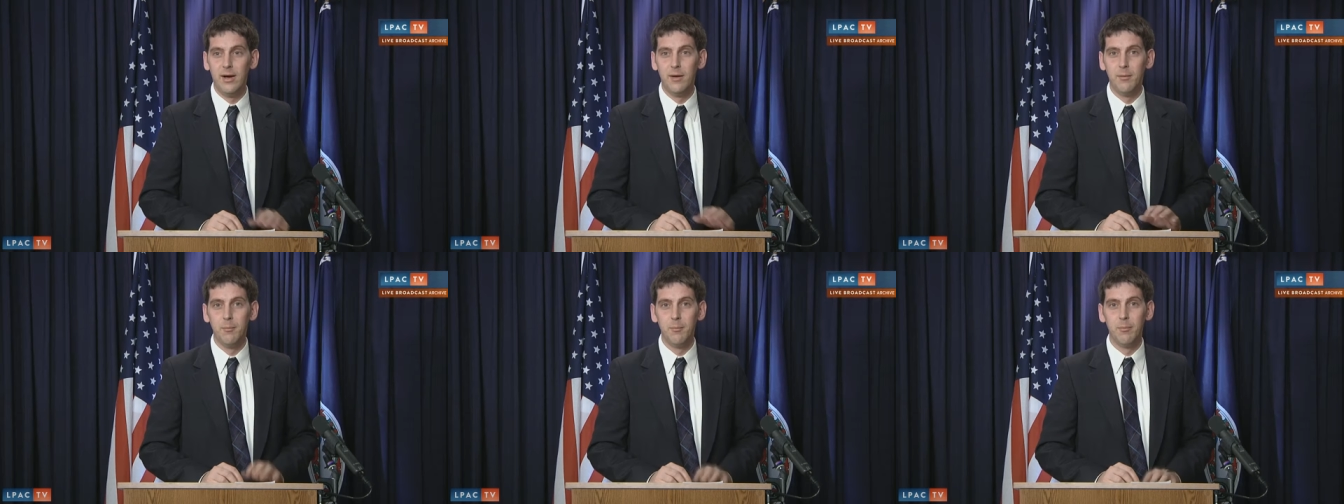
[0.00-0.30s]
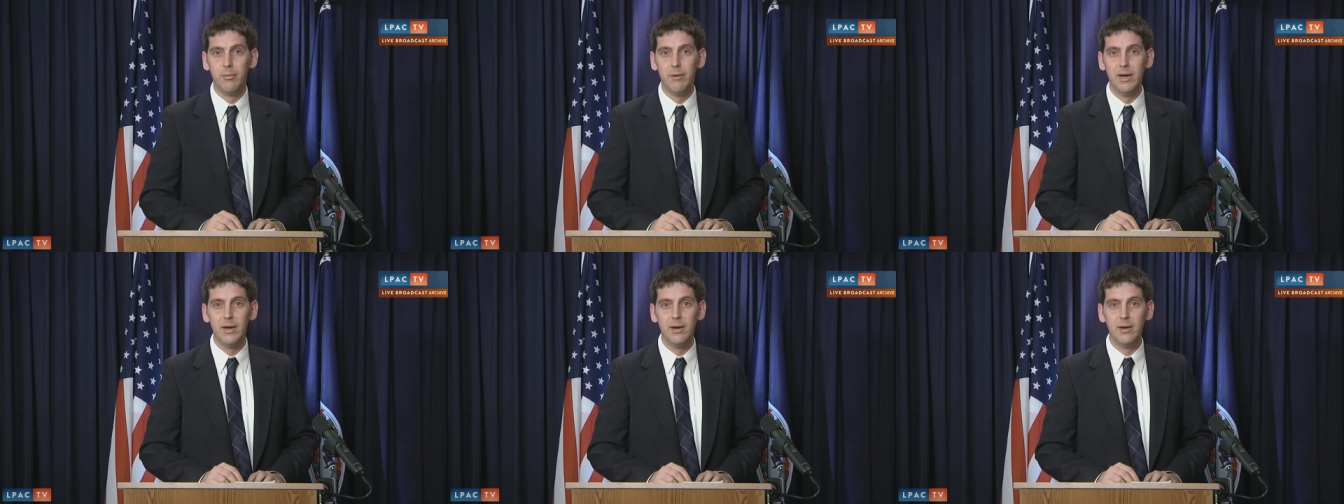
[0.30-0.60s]

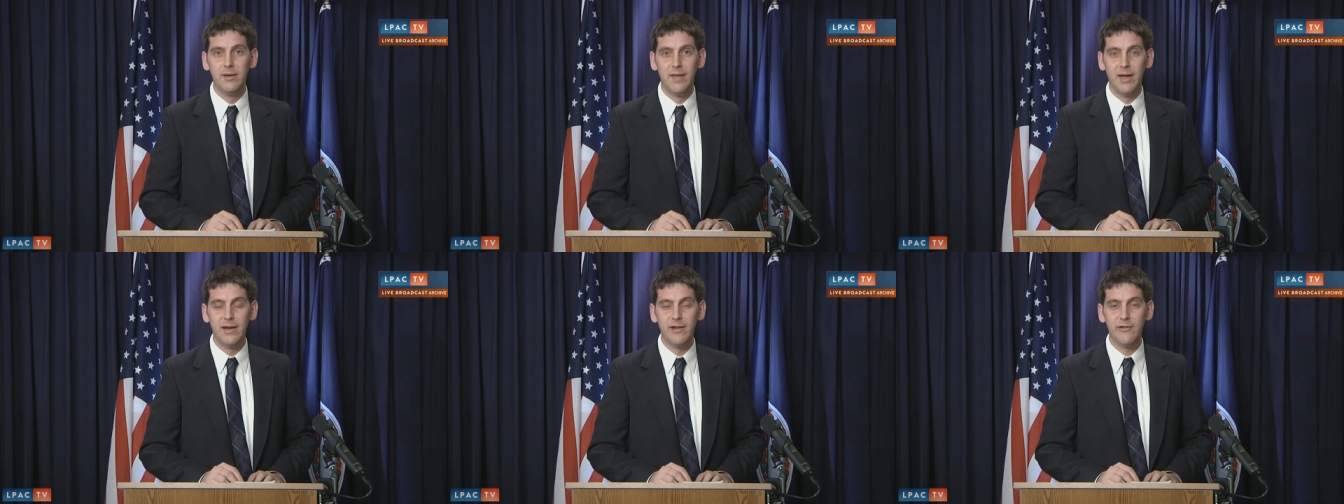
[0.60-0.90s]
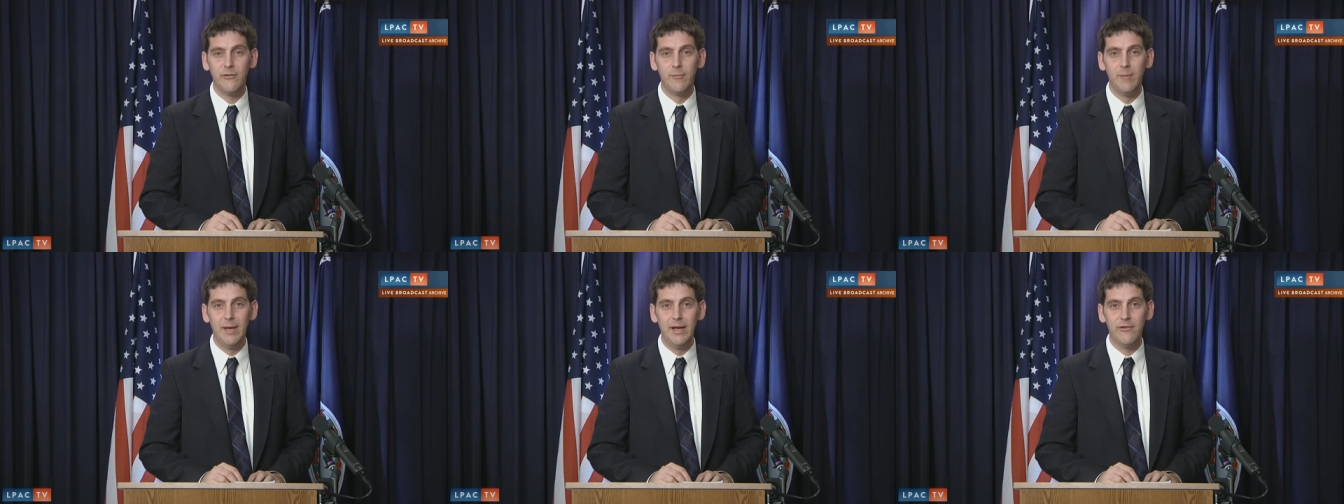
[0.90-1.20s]
bring
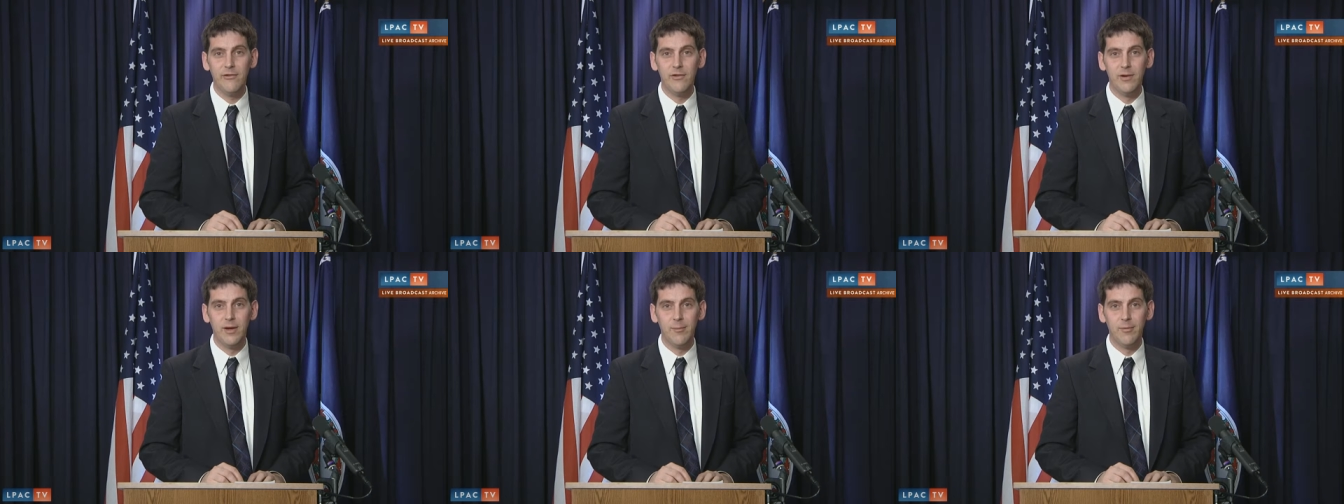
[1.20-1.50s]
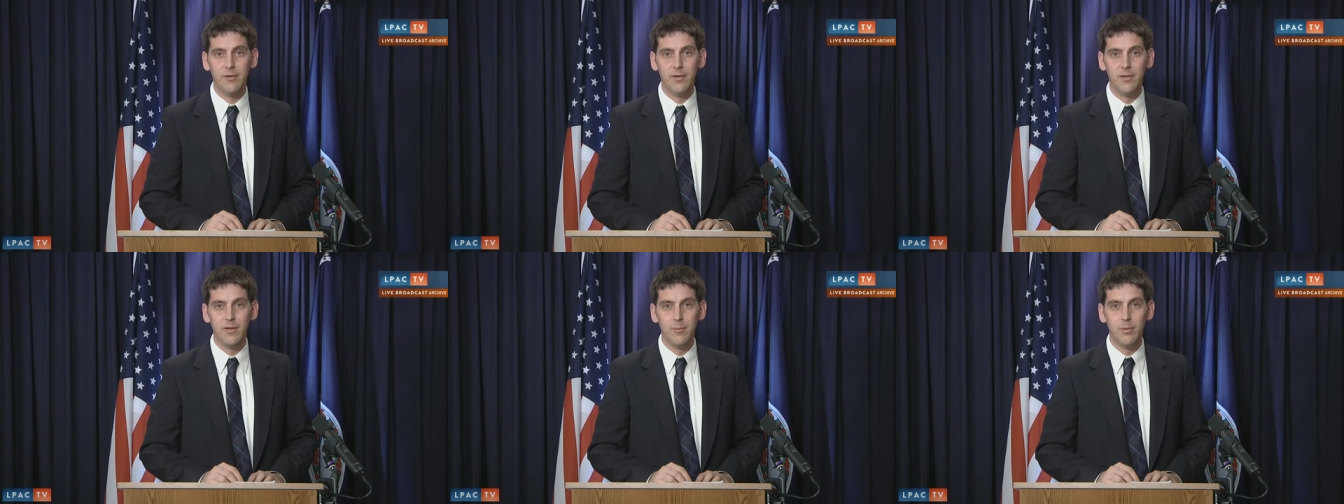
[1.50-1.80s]
Dennis Mason
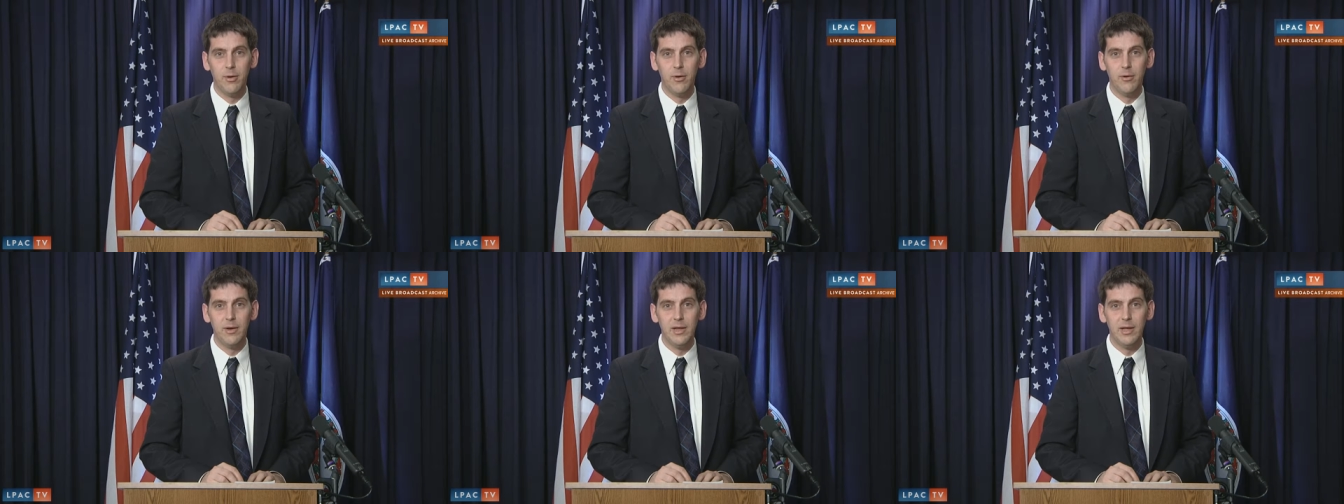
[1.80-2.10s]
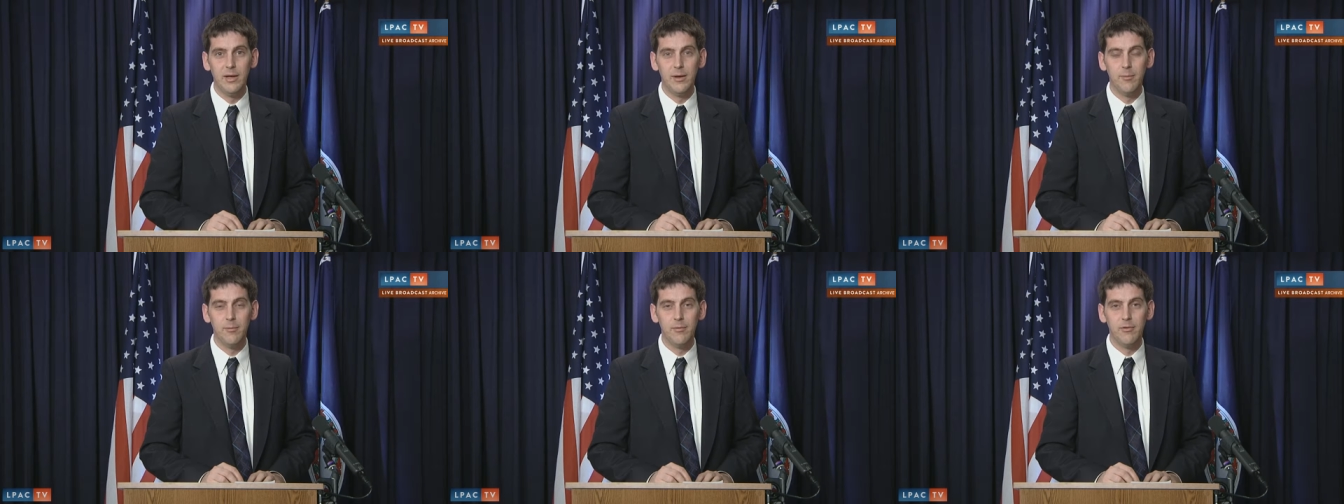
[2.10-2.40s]
up to the
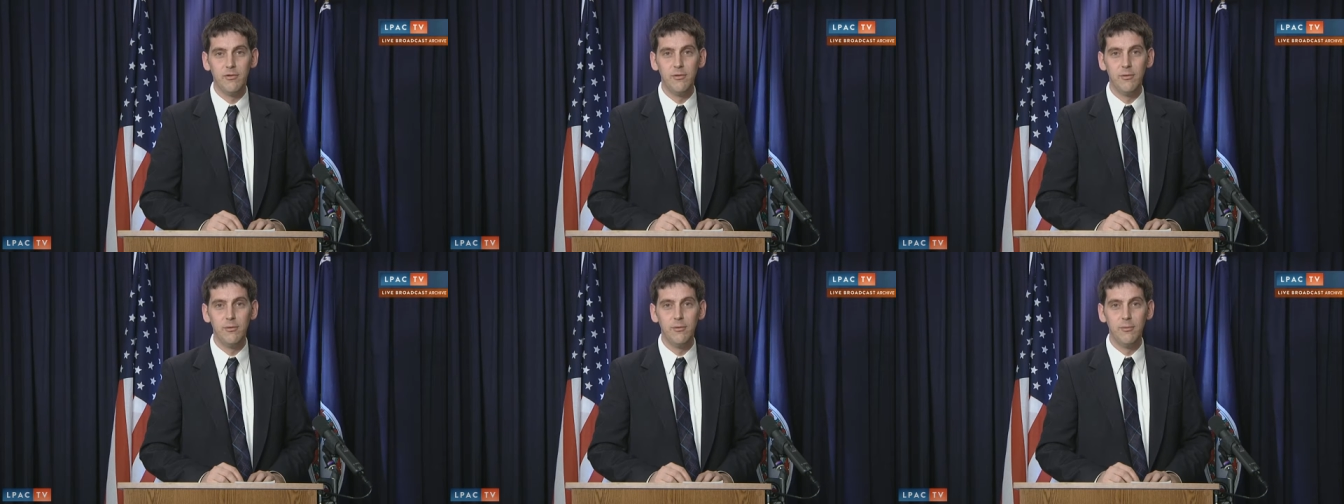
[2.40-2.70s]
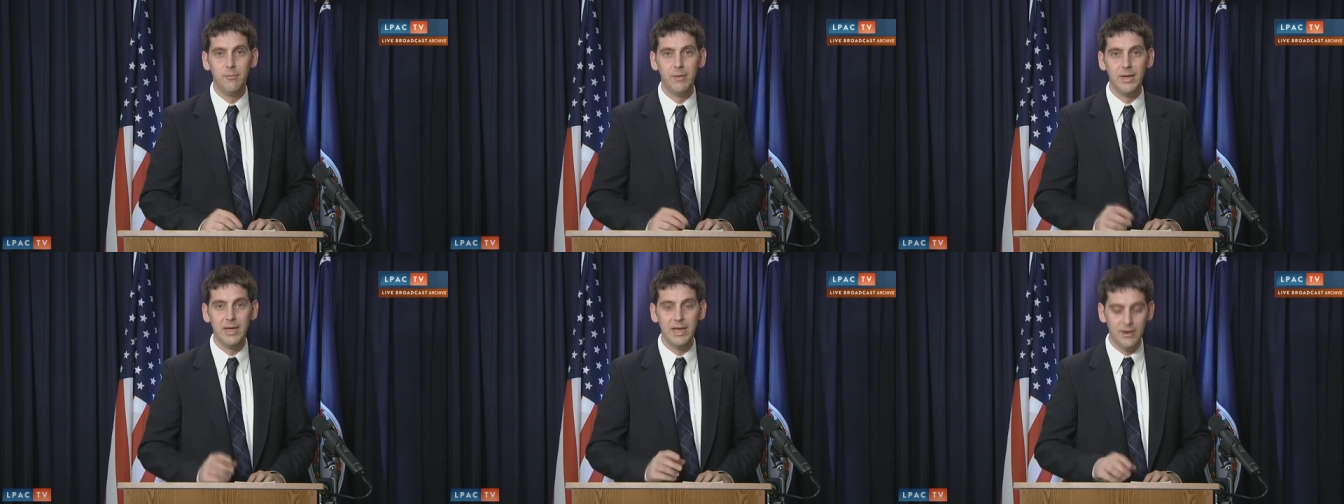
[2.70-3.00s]
podium
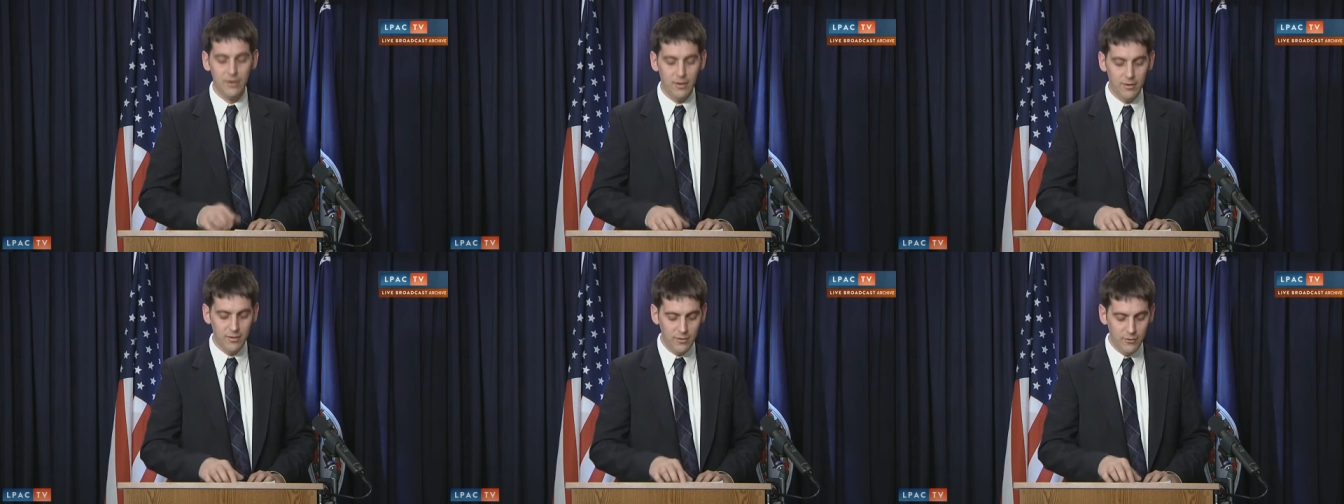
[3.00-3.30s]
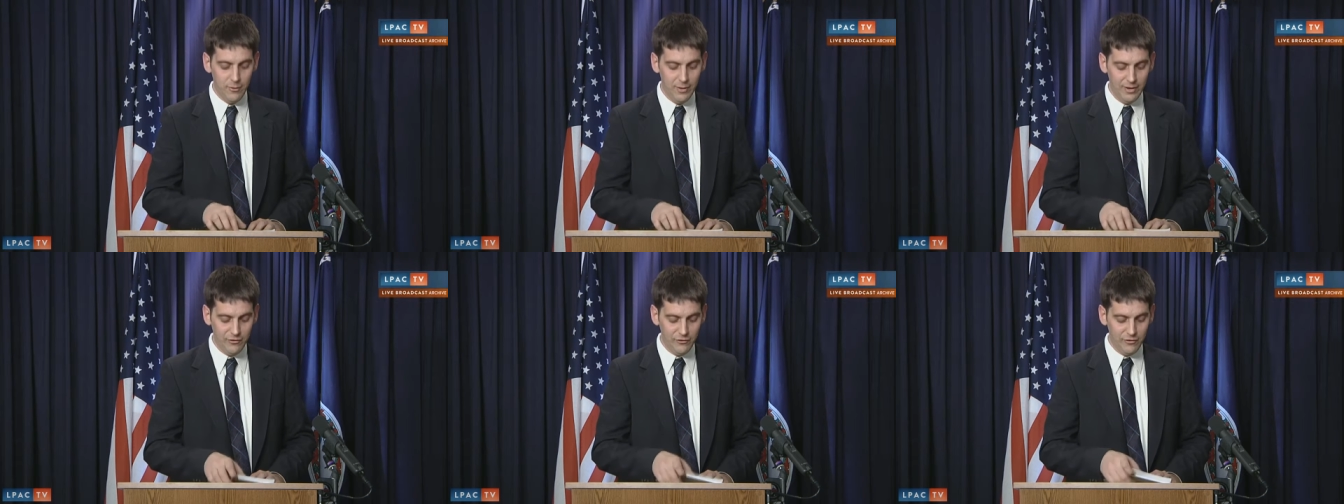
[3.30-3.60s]
to begin our
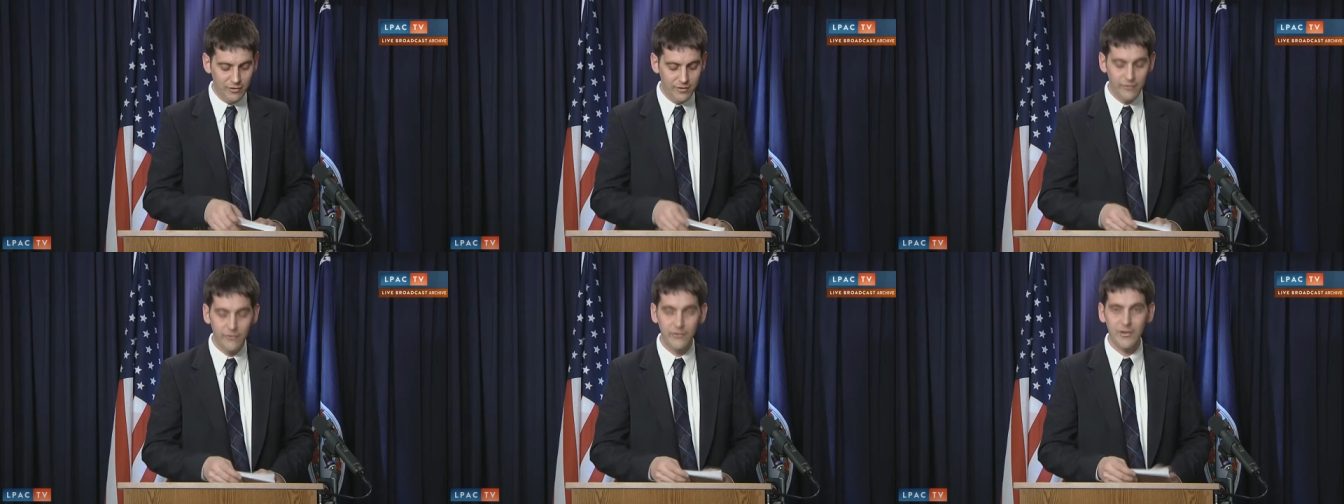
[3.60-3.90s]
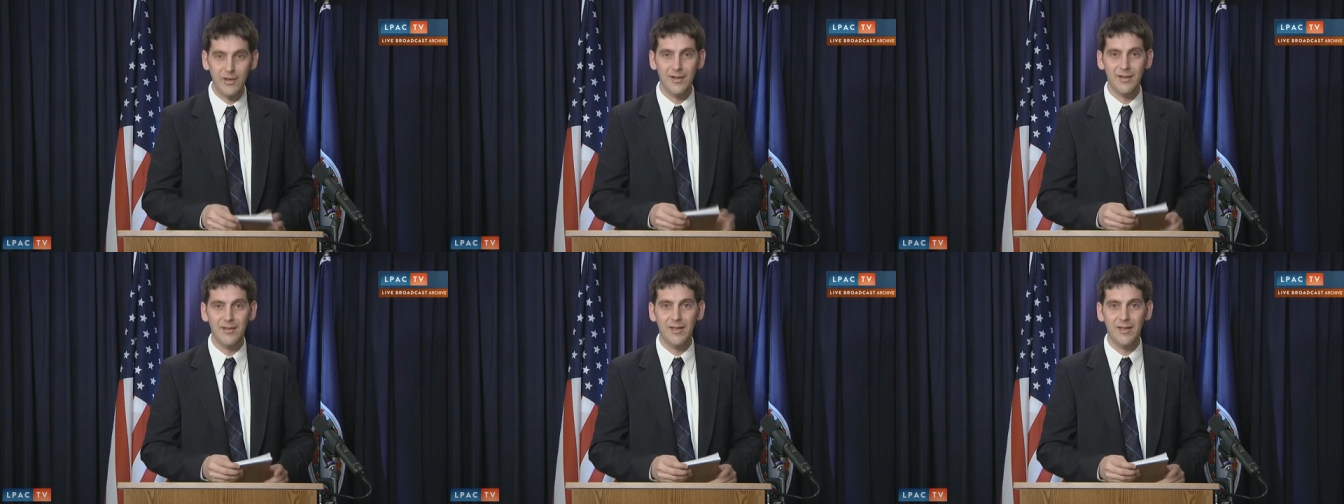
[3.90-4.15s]
questions.